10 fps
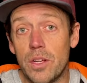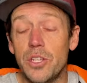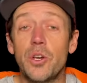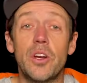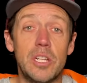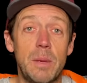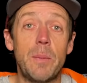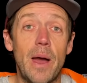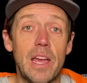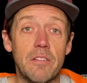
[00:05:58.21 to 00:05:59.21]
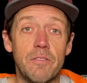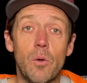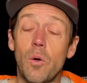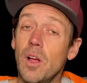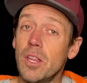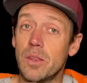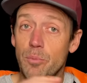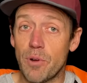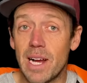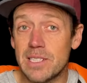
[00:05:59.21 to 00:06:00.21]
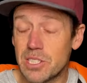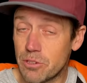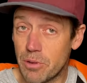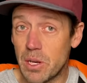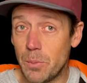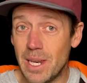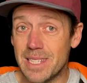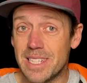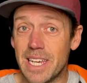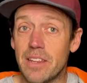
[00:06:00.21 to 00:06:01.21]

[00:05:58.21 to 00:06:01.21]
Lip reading: You're going to be paying for the brand's credibility,